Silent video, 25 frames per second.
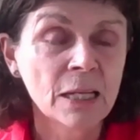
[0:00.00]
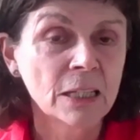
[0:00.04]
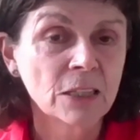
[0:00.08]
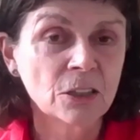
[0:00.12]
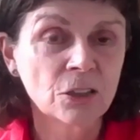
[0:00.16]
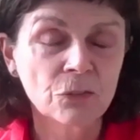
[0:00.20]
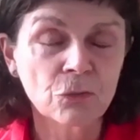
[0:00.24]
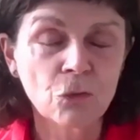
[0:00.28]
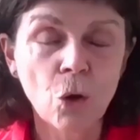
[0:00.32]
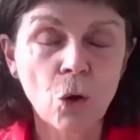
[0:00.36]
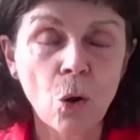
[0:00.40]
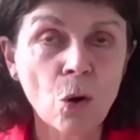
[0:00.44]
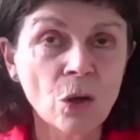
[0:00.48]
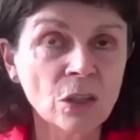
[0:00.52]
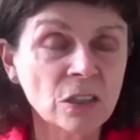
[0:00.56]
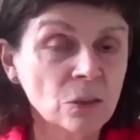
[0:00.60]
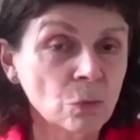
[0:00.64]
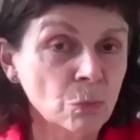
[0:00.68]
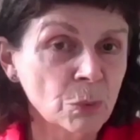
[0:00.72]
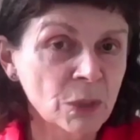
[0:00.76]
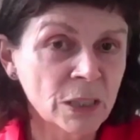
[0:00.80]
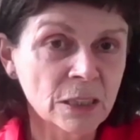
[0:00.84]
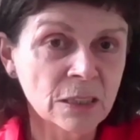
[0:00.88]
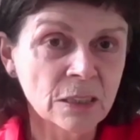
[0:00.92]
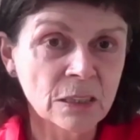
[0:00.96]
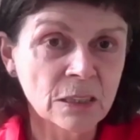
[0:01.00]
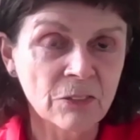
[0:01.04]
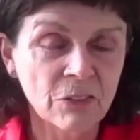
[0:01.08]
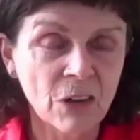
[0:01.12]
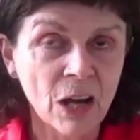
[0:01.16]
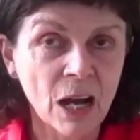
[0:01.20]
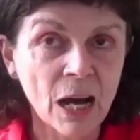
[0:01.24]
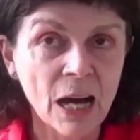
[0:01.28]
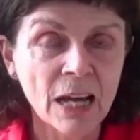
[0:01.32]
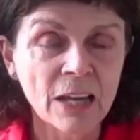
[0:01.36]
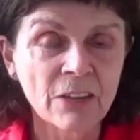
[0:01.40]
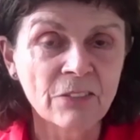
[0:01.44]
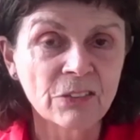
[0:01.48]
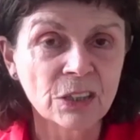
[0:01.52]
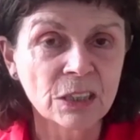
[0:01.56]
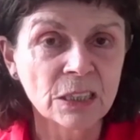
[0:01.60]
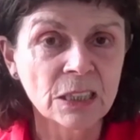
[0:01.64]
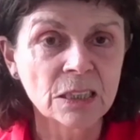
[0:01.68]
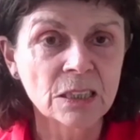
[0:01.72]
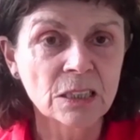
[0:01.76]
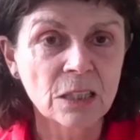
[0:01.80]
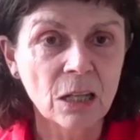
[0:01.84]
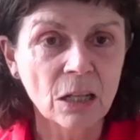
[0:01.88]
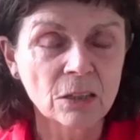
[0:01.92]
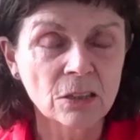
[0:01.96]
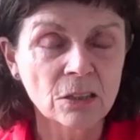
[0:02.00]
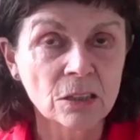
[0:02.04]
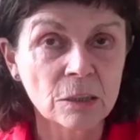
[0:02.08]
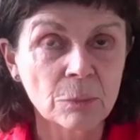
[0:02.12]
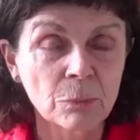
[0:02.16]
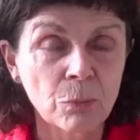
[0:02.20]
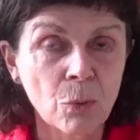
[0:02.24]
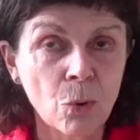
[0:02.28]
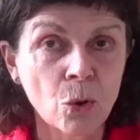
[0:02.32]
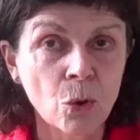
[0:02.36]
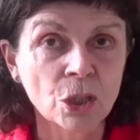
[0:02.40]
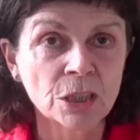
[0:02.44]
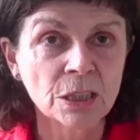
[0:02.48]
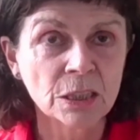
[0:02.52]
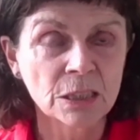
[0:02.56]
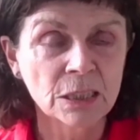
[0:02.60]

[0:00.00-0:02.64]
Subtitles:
It, of course, will survive. It needs lots of support.